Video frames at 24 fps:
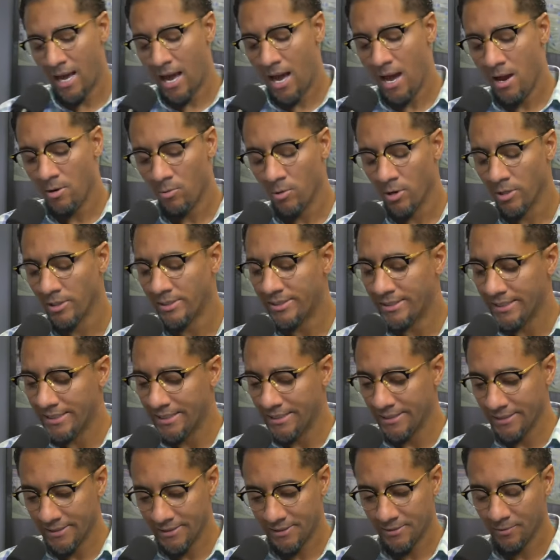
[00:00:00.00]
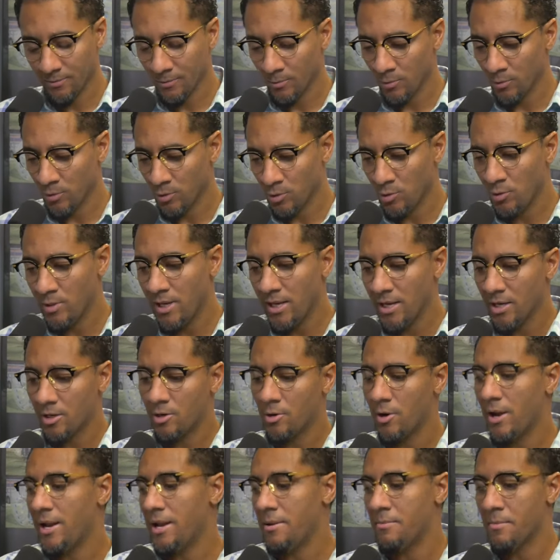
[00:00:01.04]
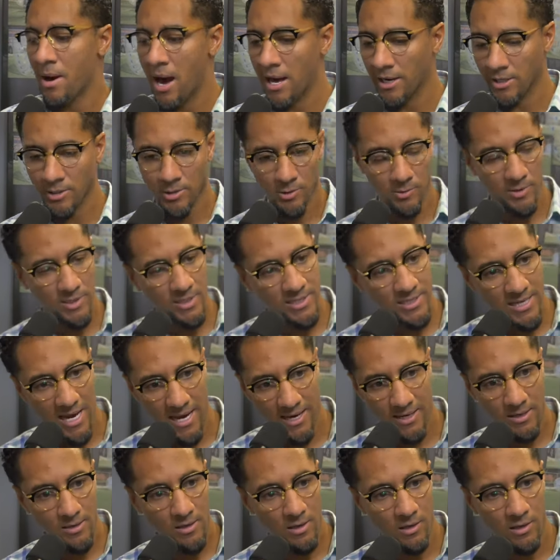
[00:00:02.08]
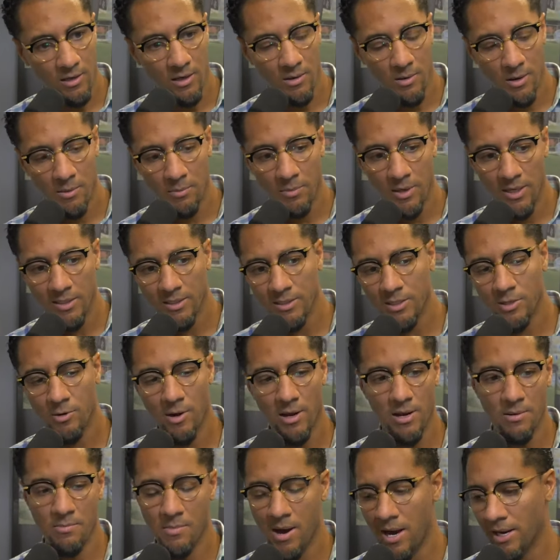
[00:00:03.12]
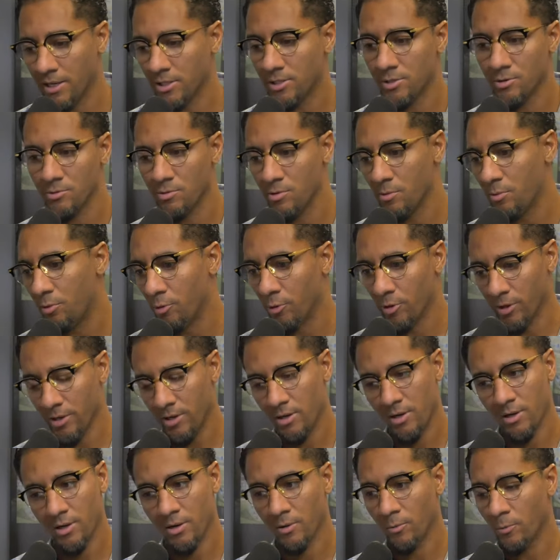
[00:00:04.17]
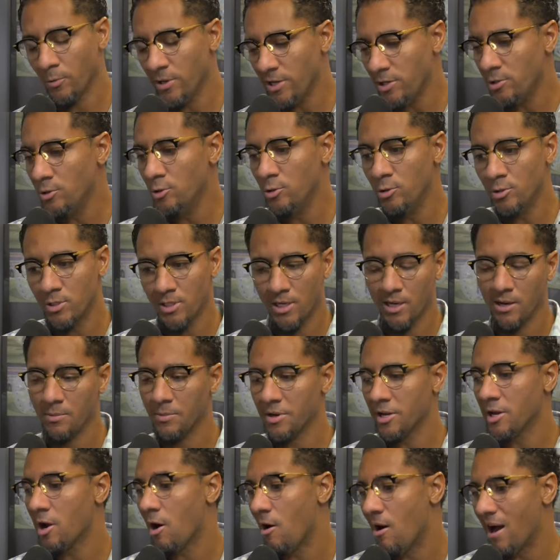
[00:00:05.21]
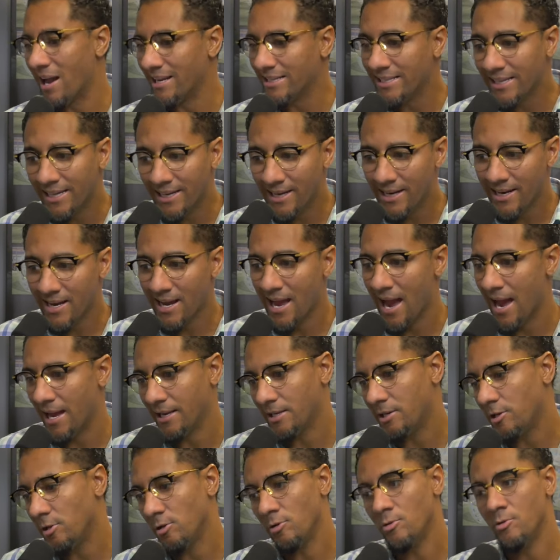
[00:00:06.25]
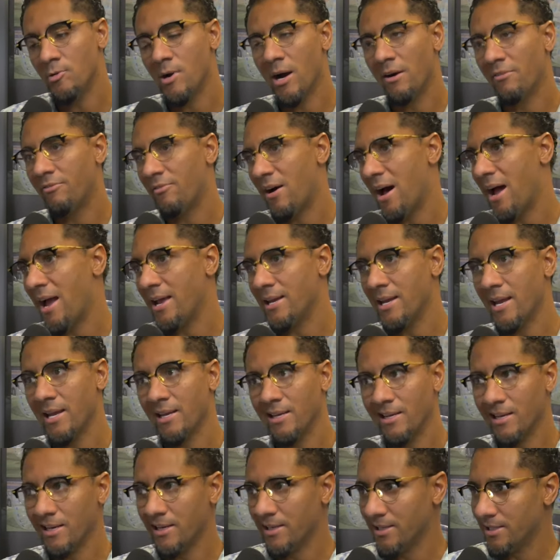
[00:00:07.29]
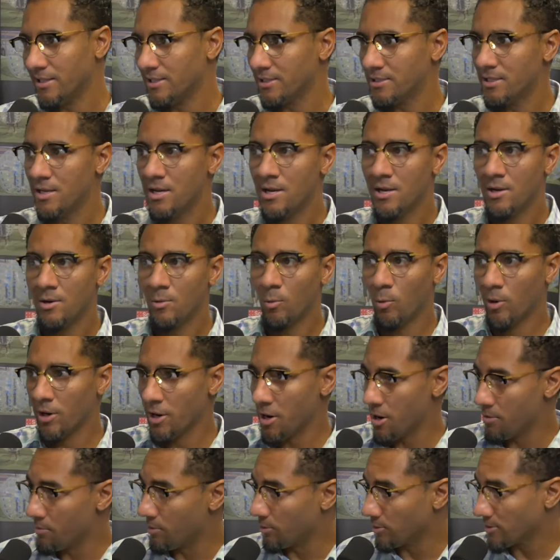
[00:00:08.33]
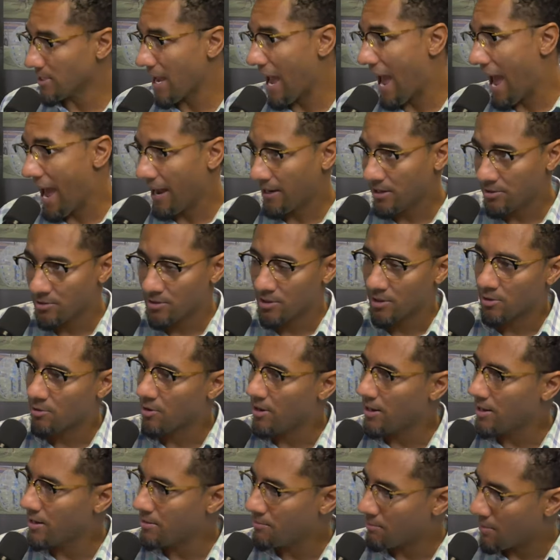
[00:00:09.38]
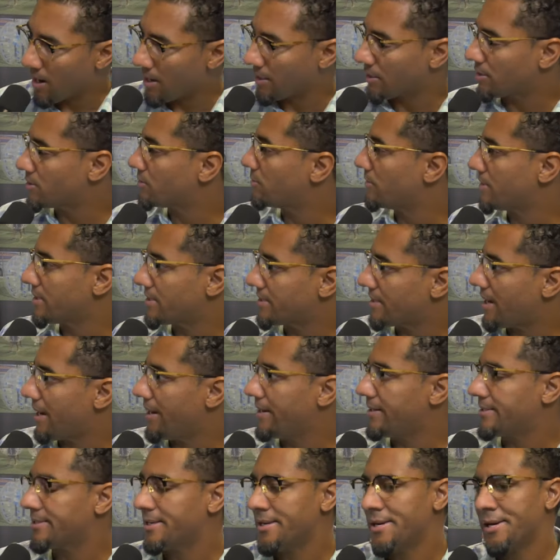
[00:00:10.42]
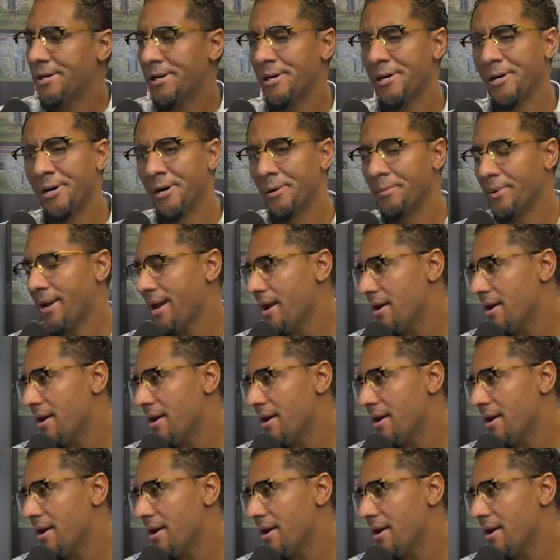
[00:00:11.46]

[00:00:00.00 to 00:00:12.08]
how it works is you get a credit monitoring site, uh, a monthly credit monitoring report. Uh, we use a company called Identity IQ. I find that it is one of the most accurate credit monitoring sites. Um,